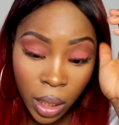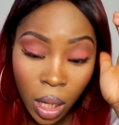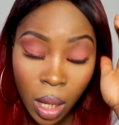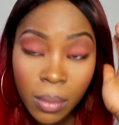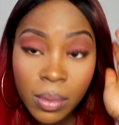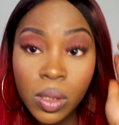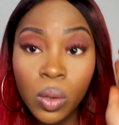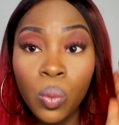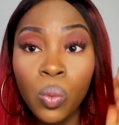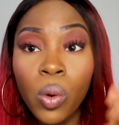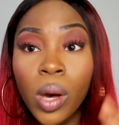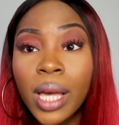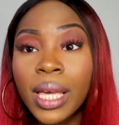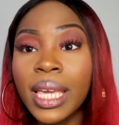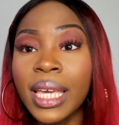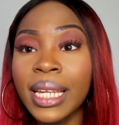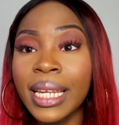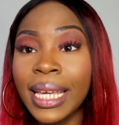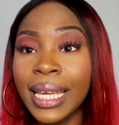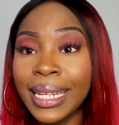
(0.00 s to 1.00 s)
it comes to
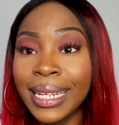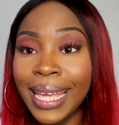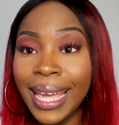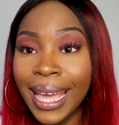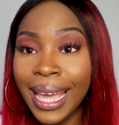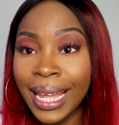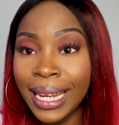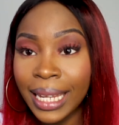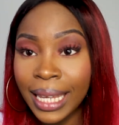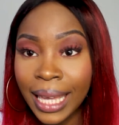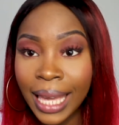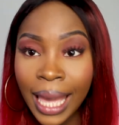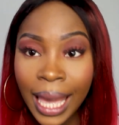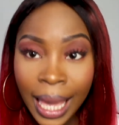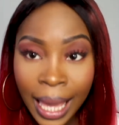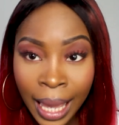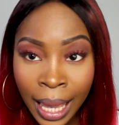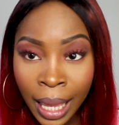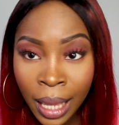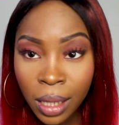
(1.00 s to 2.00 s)
working in any
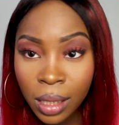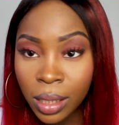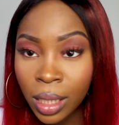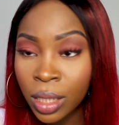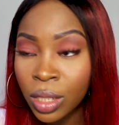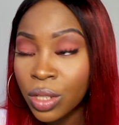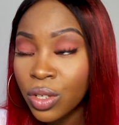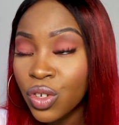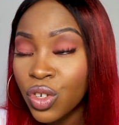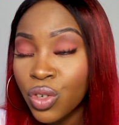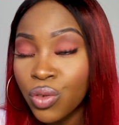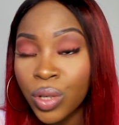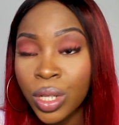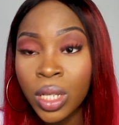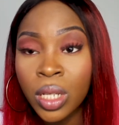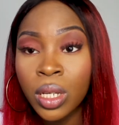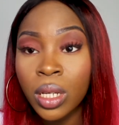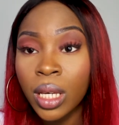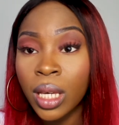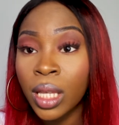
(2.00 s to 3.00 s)
care
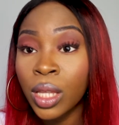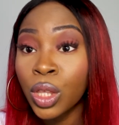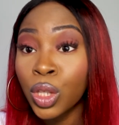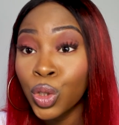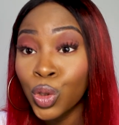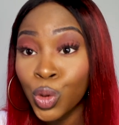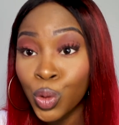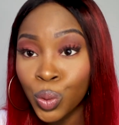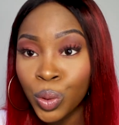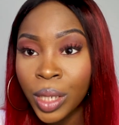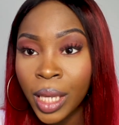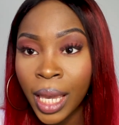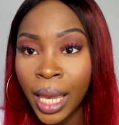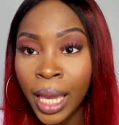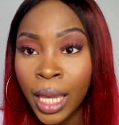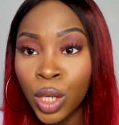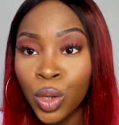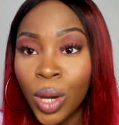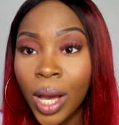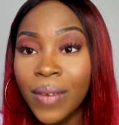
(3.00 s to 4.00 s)
industry in the
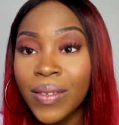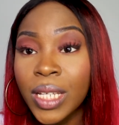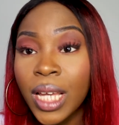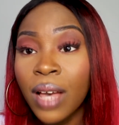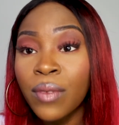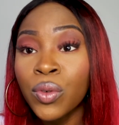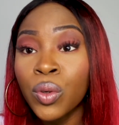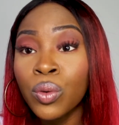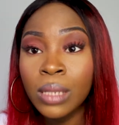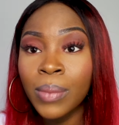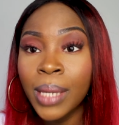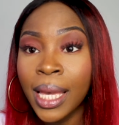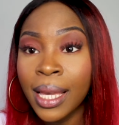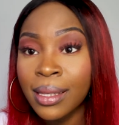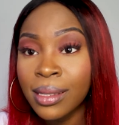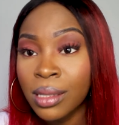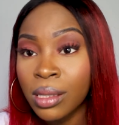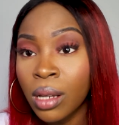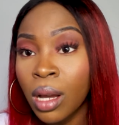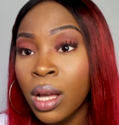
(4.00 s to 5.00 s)
UK, you have to have your
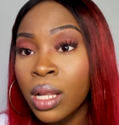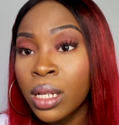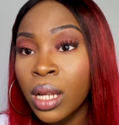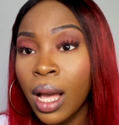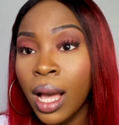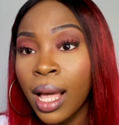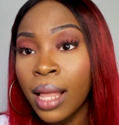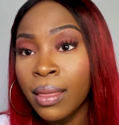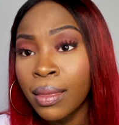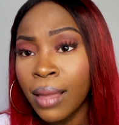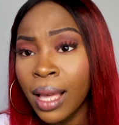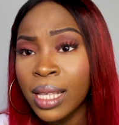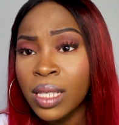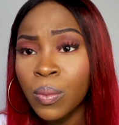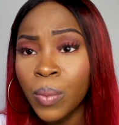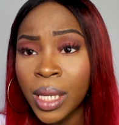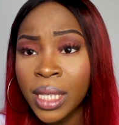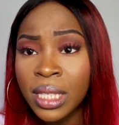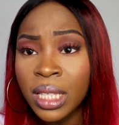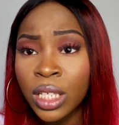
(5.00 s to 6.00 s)
DBS done, and
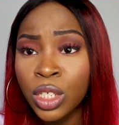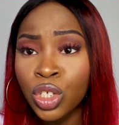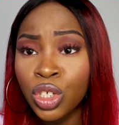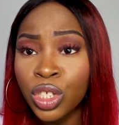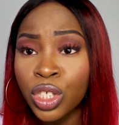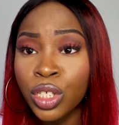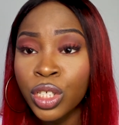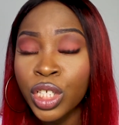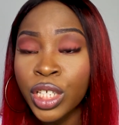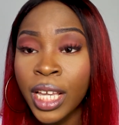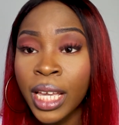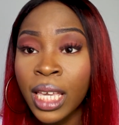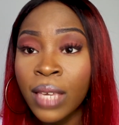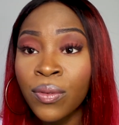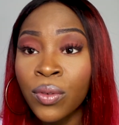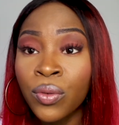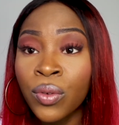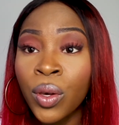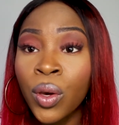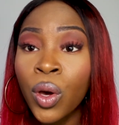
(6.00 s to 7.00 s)
that's basically just to check
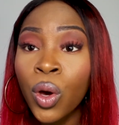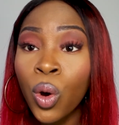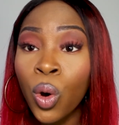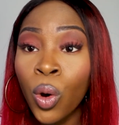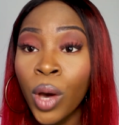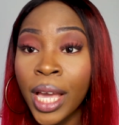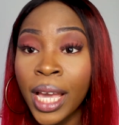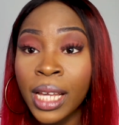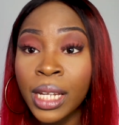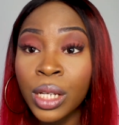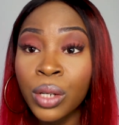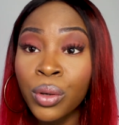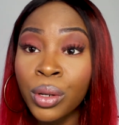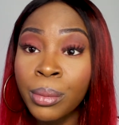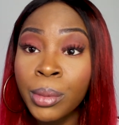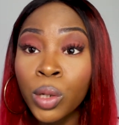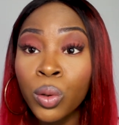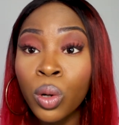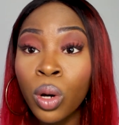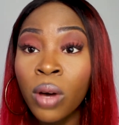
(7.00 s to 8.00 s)
if you've got any
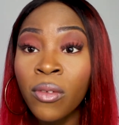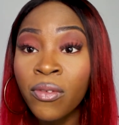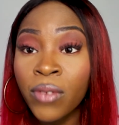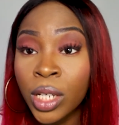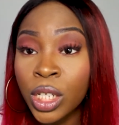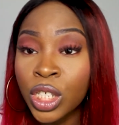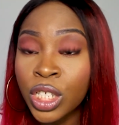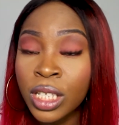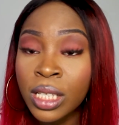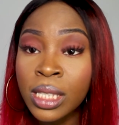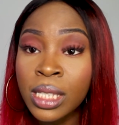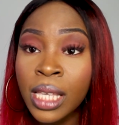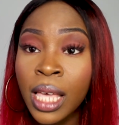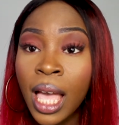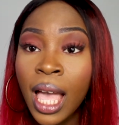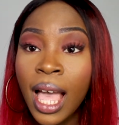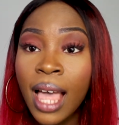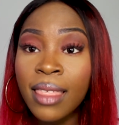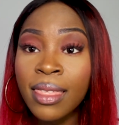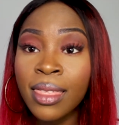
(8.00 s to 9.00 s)
criminal convictions
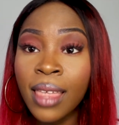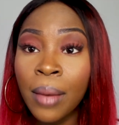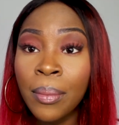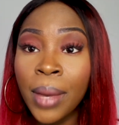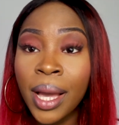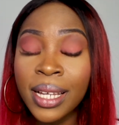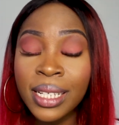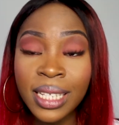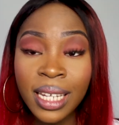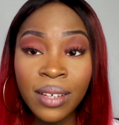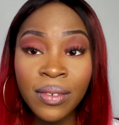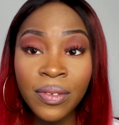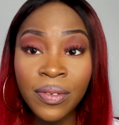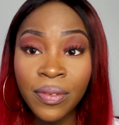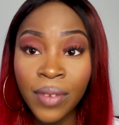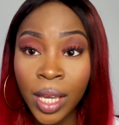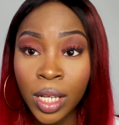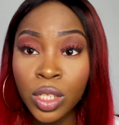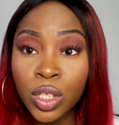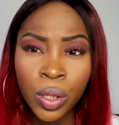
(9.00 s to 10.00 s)
that might
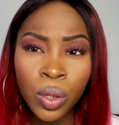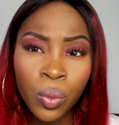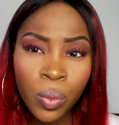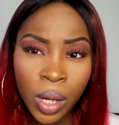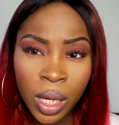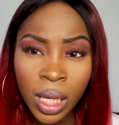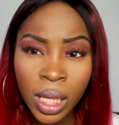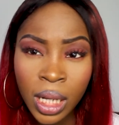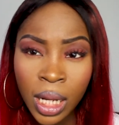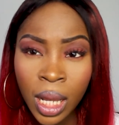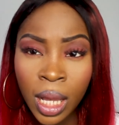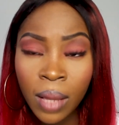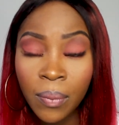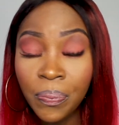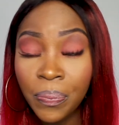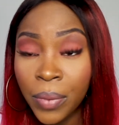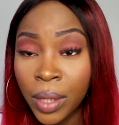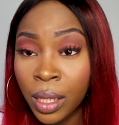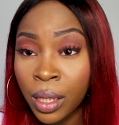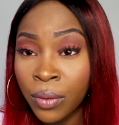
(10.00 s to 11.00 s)
affect where you're working at,
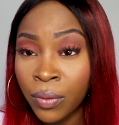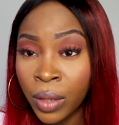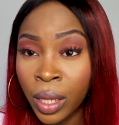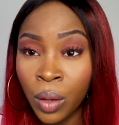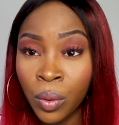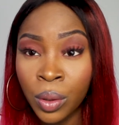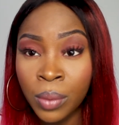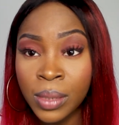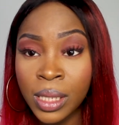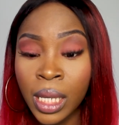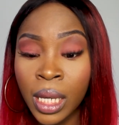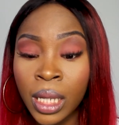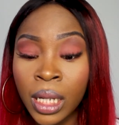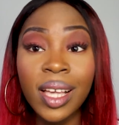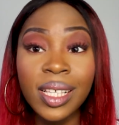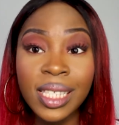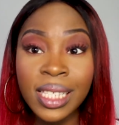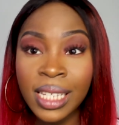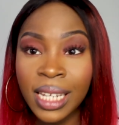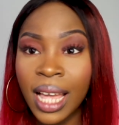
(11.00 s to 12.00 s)
if you get what I'm
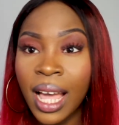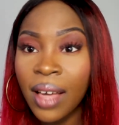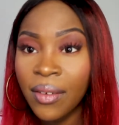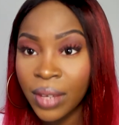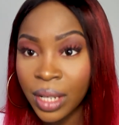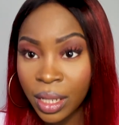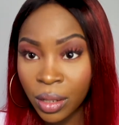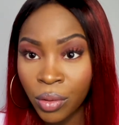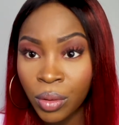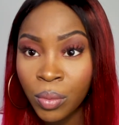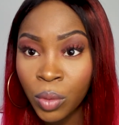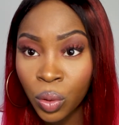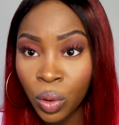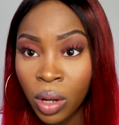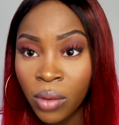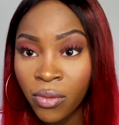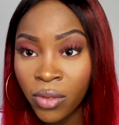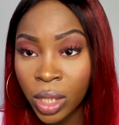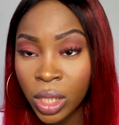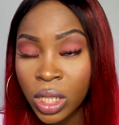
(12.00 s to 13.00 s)
saying. I didn't have any criminal
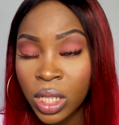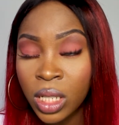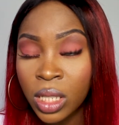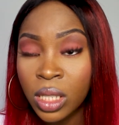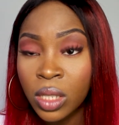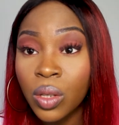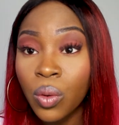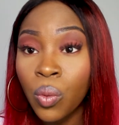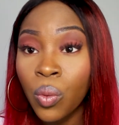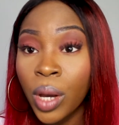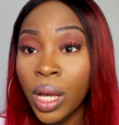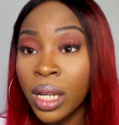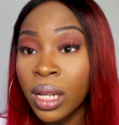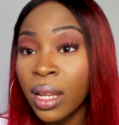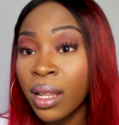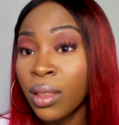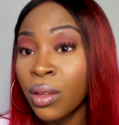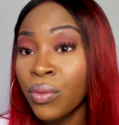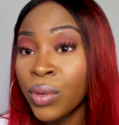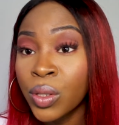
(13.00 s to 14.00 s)
convictions
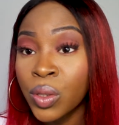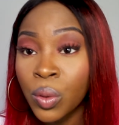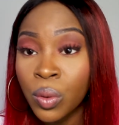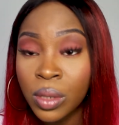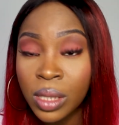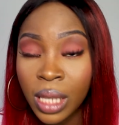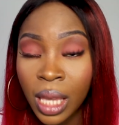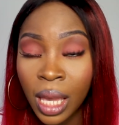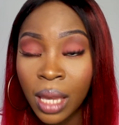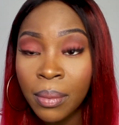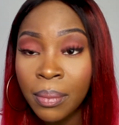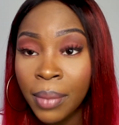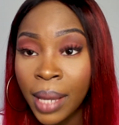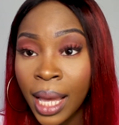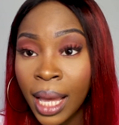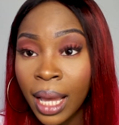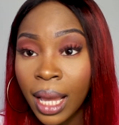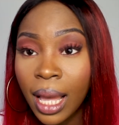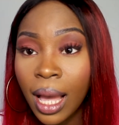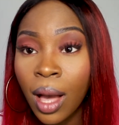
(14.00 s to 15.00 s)
when the results came
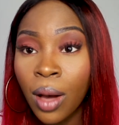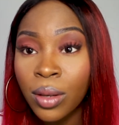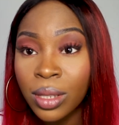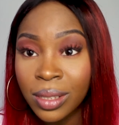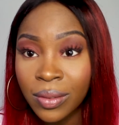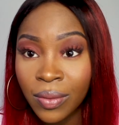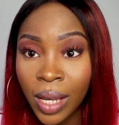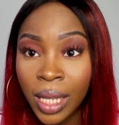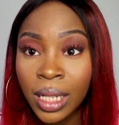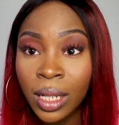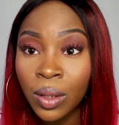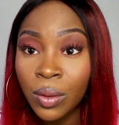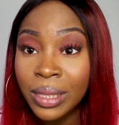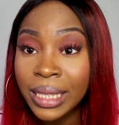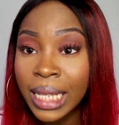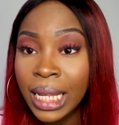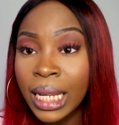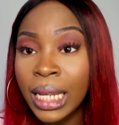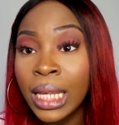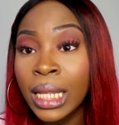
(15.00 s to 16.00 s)
back. I was fine, I
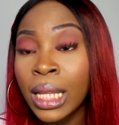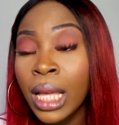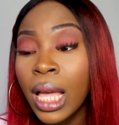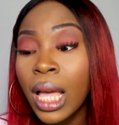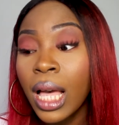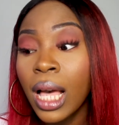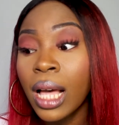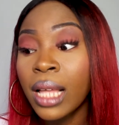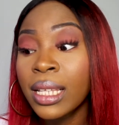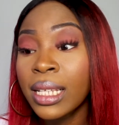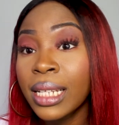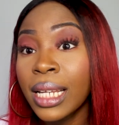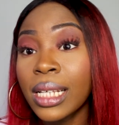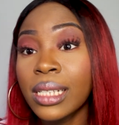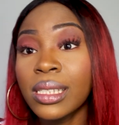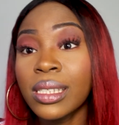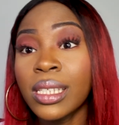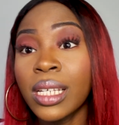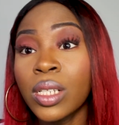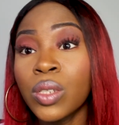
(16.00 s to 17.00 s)
was clean, and the
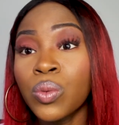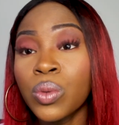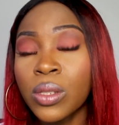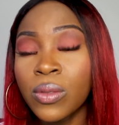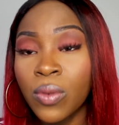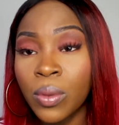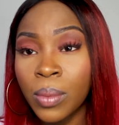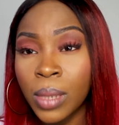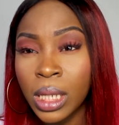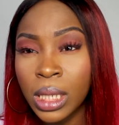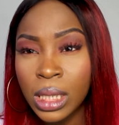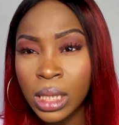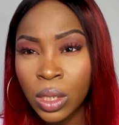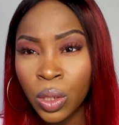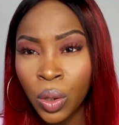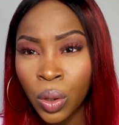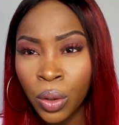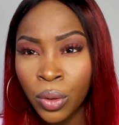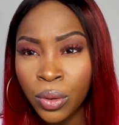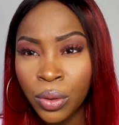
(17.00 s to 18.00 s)
next stage was for me to
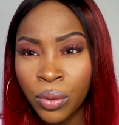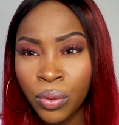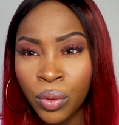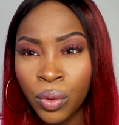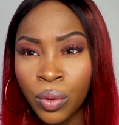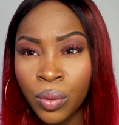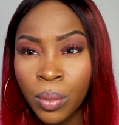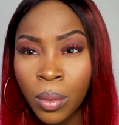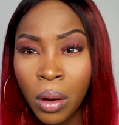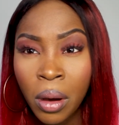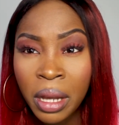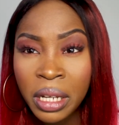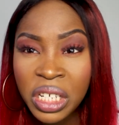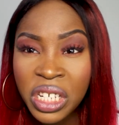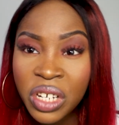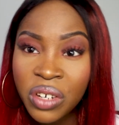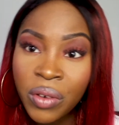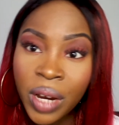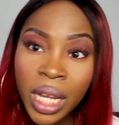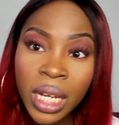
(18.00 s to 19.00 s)
go through my
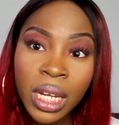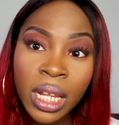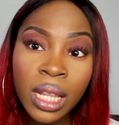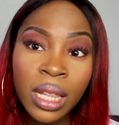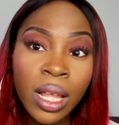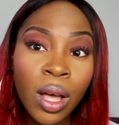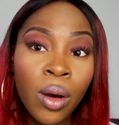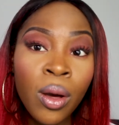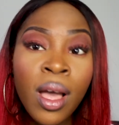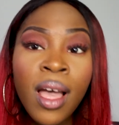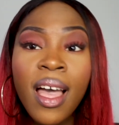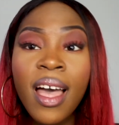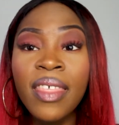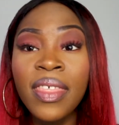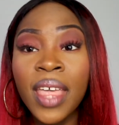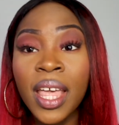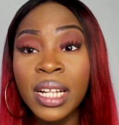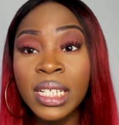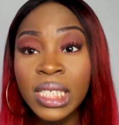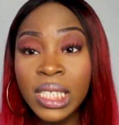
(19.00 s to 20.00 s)
training. Now
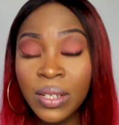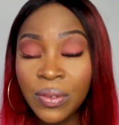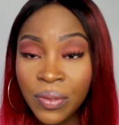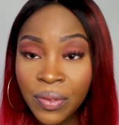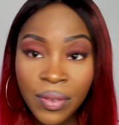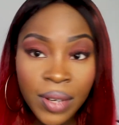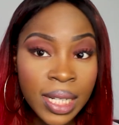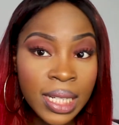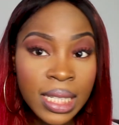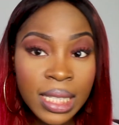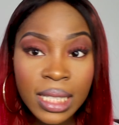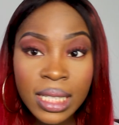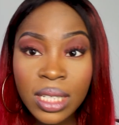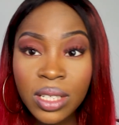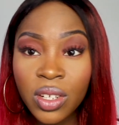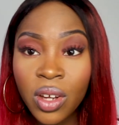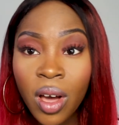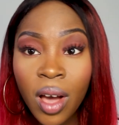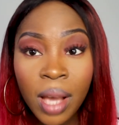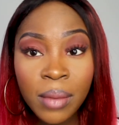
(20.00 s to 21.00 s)
there are
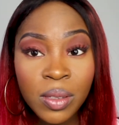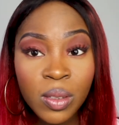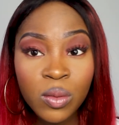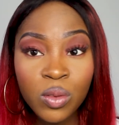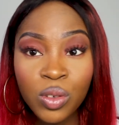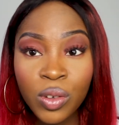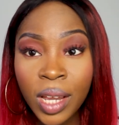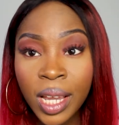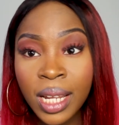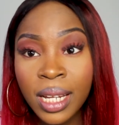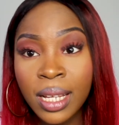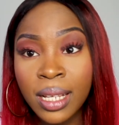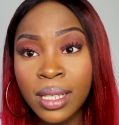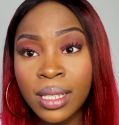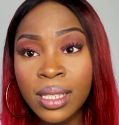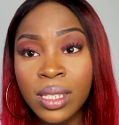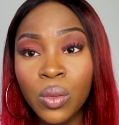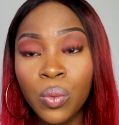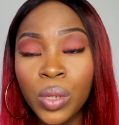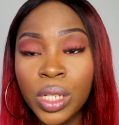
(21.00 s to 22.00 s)
different types of
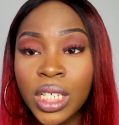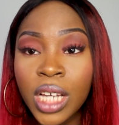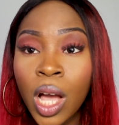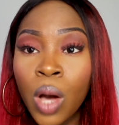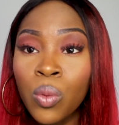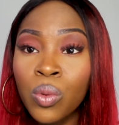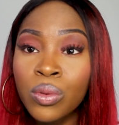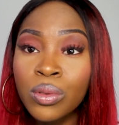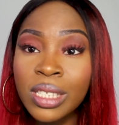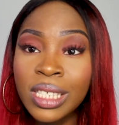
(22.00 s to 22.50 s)
trainings which I will